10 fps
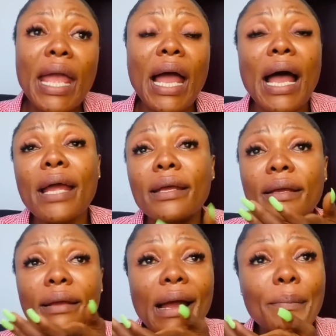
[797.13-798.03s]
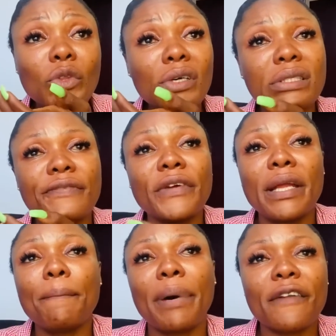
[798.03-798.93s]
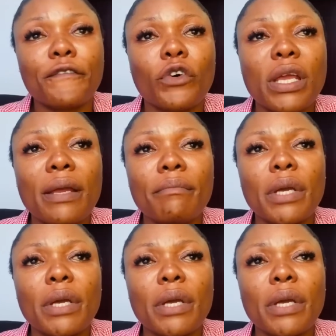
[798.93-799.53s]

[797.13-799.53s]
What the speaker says: I'm not feeling bad for him